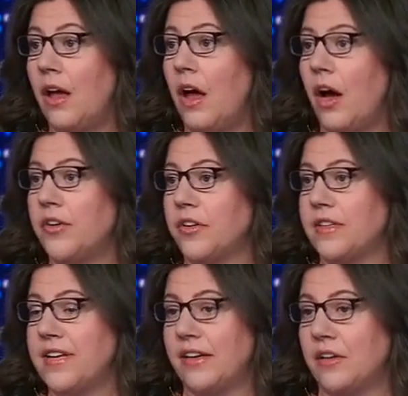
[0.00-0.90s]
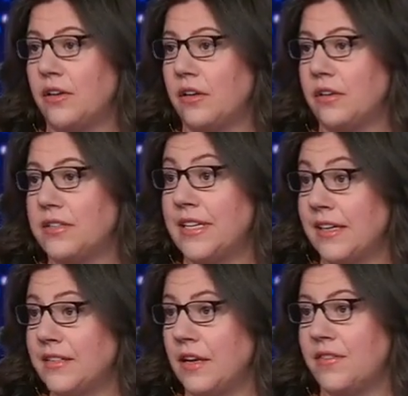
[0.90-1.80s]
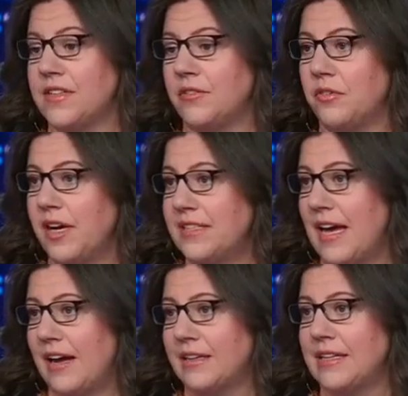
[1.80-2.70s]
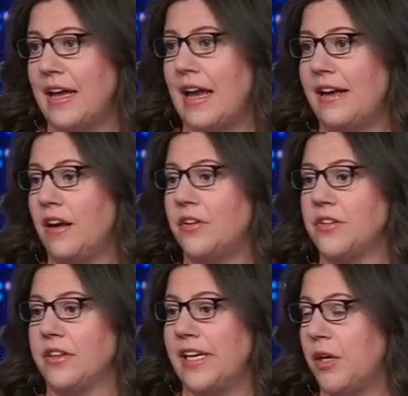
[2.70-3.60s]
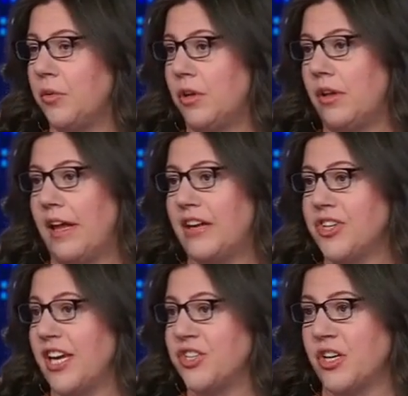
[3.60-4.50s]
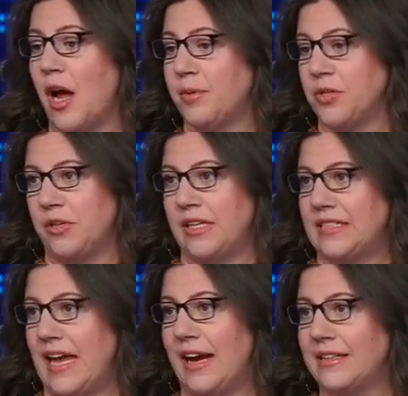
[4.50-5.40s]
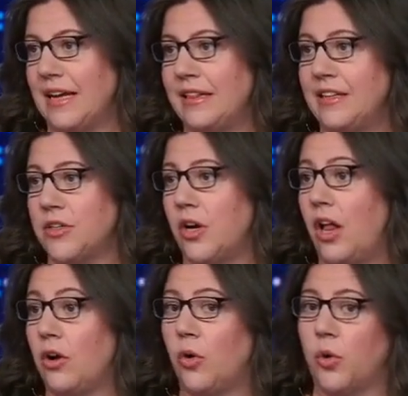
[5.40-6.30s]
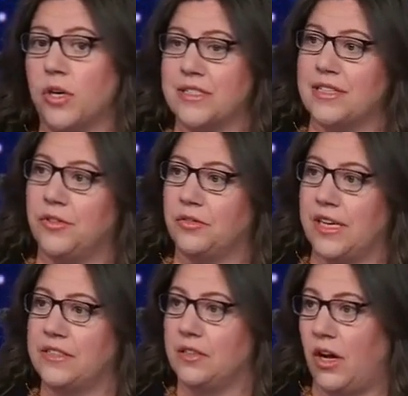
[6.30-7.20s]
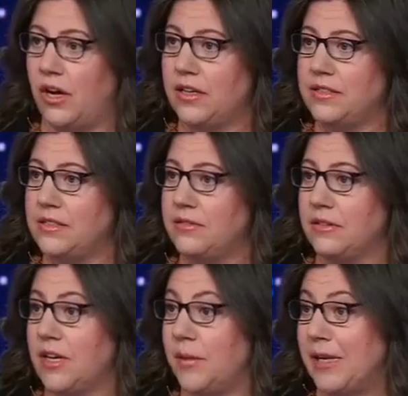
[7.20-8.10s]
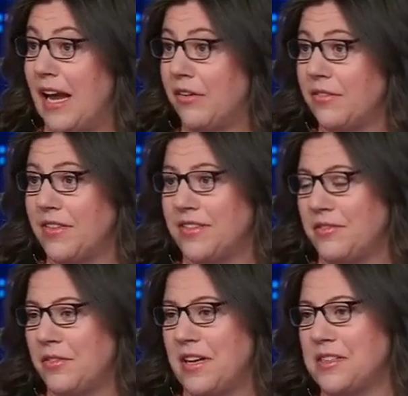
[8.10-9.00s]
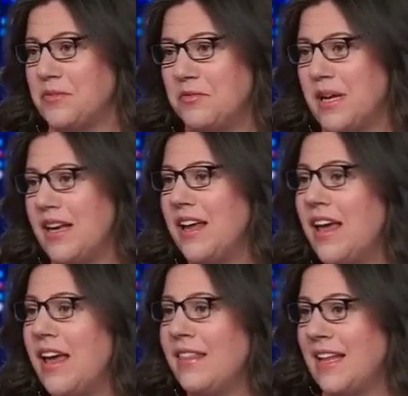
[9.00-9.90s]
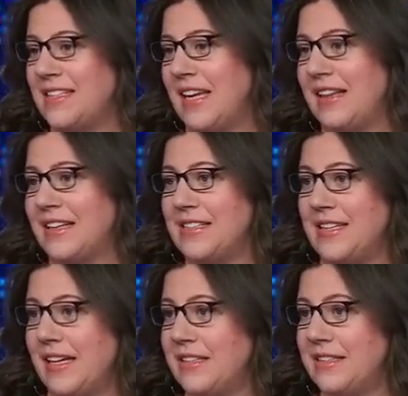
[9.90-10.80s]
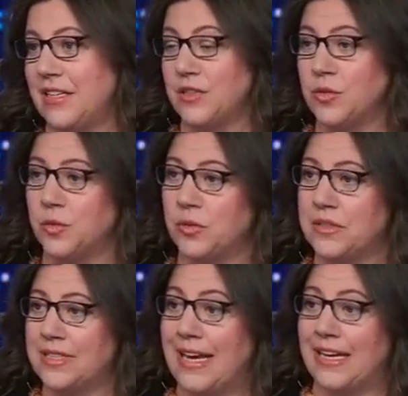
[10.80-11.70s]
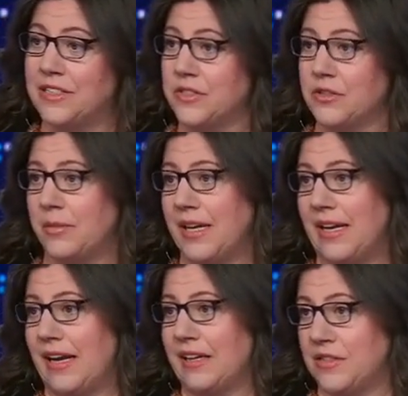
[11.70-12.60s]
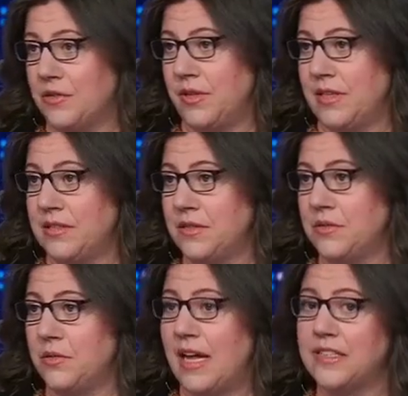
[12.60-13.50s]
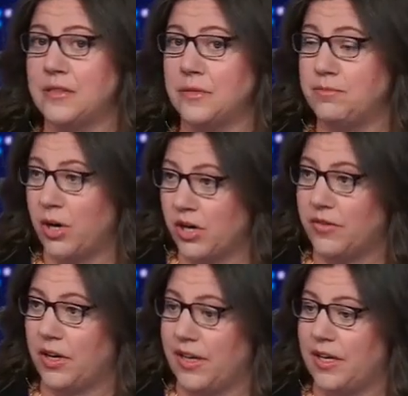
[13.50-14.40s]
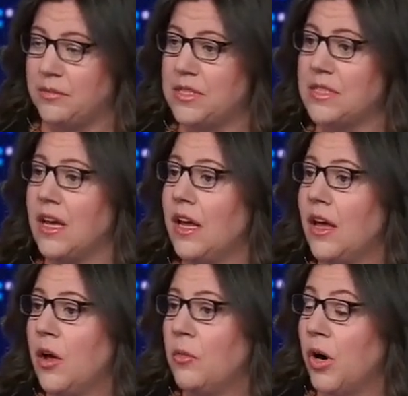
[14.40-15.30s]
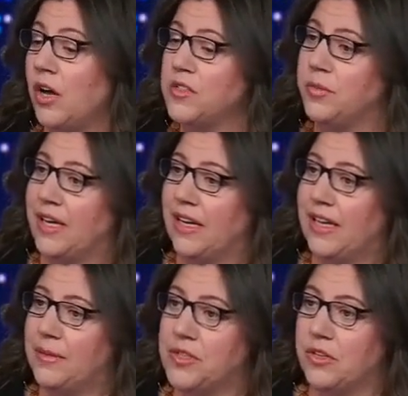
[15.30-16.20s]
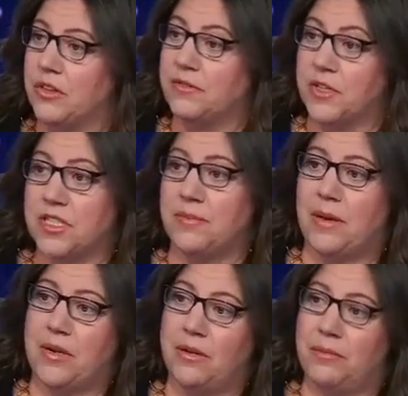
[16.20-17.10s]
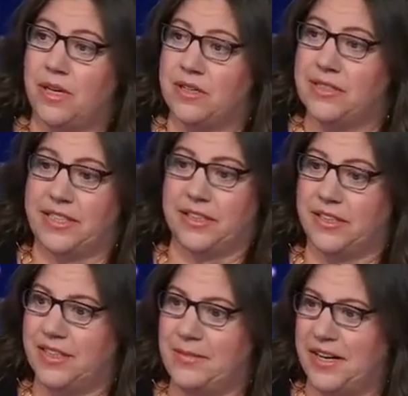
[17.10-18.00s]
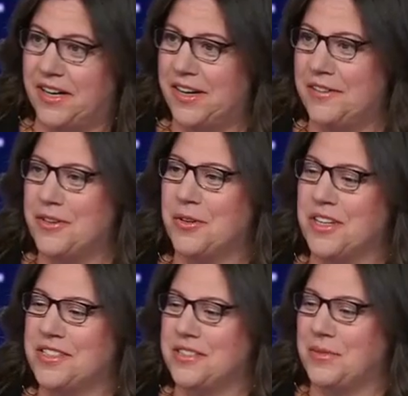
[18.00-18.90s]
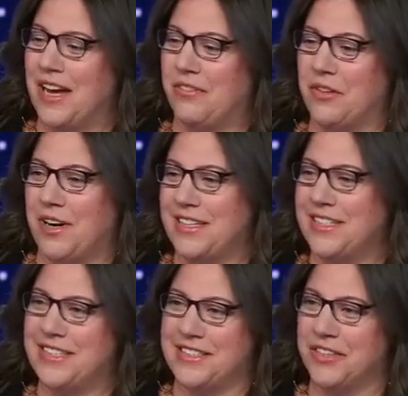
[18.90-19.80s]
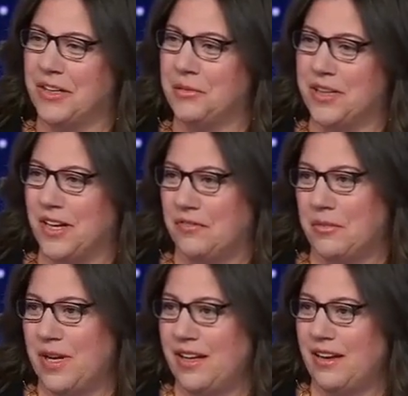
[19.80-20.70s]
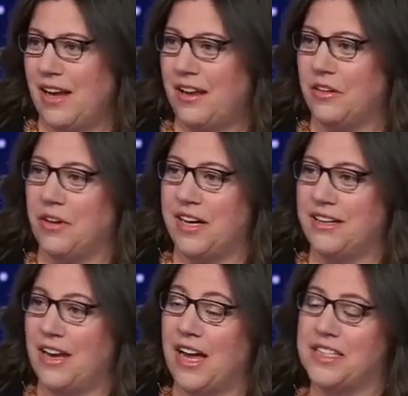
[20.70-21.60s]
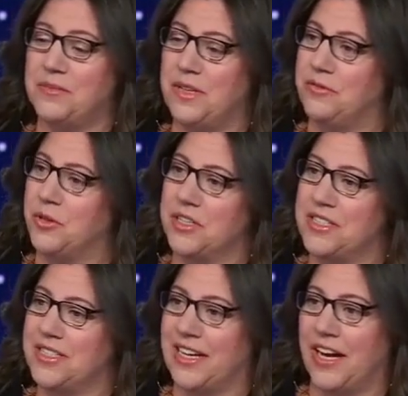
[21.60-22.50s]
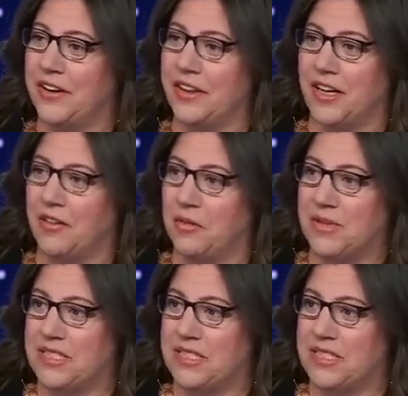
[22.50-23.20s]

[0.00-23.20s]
under the Title VI of the Civil Rights Act, and under the Equal Education Opportunities Act. And these are all core civil rights laws coming out of the civil rights movement that say that states and schools can't discriminate against students. So that's part of our claims. We're also bringing claims under the First Amendment because here in America, of course, we have the right to disagree with the government and the right not to be forced to carry the government's